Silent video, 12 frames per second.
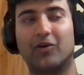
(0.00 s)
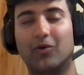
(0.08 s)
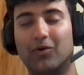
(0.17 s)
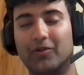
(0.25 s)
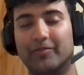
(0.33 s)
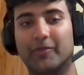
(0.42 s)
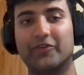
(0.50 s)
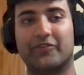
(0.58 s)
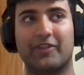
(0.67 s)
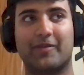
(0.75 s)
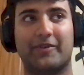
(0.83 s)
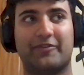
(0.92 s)
old. Most
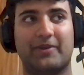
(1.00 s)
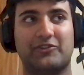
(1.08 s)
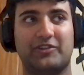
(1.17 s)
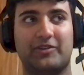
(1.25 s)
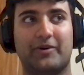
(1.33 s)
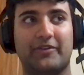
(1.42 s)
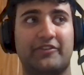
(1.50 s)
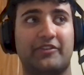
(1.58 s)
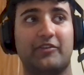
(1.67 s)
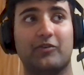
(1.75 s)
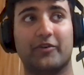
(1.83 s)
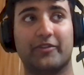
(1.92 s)
of them, especially the ones in
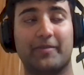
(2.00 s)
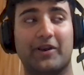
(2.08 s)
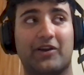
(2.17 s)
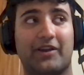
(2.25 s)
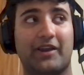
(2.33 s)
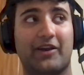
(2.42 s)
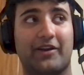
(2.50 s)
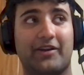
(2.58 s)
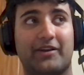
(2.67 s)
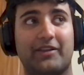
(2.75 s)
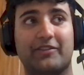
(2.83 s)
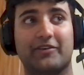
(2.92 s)
the North America
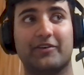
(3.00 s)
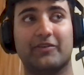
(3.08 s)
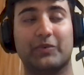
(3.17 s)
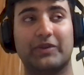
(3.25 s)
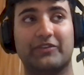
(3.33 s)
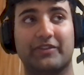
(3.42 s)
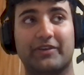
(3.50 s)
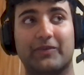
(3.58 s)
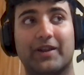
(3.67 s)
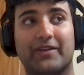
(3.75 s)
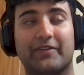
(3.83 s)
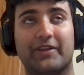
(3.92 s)
area, either recently
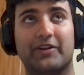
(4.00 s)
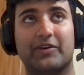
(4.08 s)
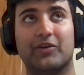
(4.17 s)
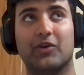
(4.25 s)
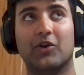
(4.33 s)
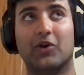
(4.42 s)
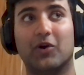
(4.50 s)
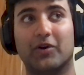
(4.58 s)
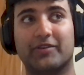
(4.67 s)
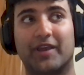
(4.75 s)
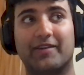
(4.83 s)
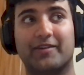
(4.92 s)
renovated or
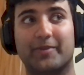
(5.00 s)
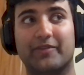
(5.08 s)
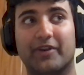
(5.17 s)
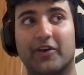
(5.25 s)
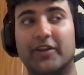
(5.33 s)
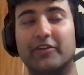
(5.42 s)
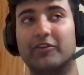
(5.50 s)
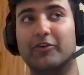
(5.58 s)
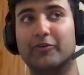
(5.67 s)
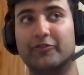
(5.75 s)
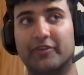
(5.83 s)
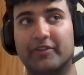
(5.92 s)
tend to be very
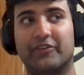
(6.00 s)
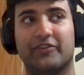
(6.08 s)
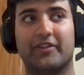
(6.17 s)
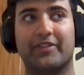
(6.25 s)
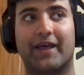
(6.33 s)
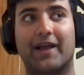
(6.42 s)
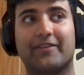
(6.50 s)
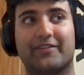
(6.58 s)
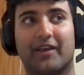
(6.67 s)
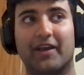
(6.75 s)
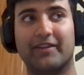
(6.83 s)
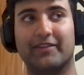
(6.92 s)
new. So at least on that
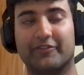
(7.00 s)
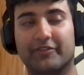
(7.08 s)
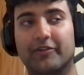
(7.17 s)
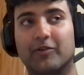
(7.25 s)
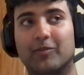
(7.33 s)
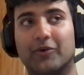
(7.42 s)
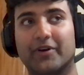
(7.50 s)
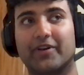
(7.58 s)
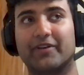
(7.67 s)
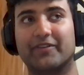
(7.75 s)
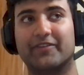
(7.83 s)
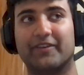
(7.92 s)
side, there's a little more
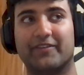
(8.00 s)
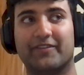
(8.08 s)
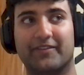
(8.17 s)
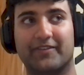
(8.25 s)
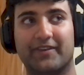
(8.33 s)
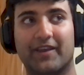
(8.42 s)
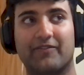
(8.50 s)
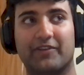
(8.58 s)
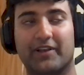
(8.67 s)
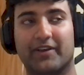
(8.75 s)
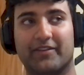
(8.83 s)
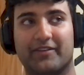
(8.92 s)
consistency, I feel
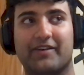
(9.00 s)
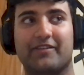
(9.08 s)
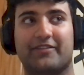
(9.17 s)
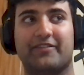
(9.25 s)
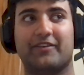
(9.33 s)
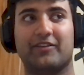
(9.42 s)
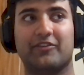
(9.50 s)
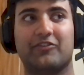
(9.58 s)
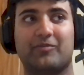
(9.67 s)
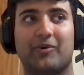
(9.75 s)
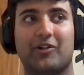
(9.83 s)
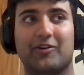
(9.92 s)
like, because it is still a
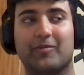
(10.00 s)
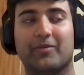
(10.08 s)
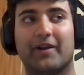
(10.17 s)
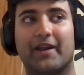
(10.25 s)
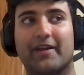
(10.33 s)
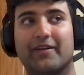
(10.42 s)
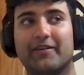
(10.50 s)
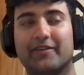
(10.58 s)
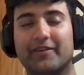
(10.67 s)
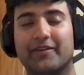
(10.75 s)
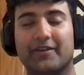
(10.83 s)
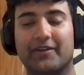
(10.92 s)
smaller brand
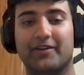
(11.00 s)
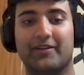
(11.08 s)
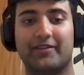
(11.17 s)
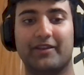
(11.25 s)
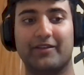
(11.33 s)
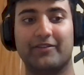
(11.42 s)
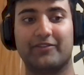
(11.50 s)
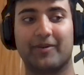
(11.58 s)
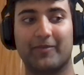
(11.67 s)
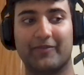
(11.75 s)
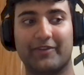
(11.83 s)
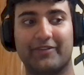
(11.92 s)
than
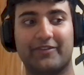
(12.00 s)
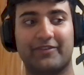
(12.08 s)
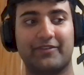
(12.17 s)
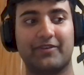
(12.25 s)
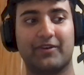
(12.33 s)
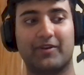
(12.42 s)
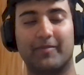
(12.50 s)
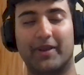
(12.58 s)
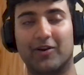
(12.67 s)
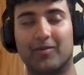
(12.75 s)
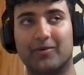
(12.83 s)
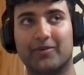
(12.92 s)
some of its
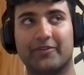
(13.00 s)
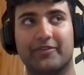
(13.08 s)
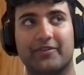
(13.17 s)
comparables.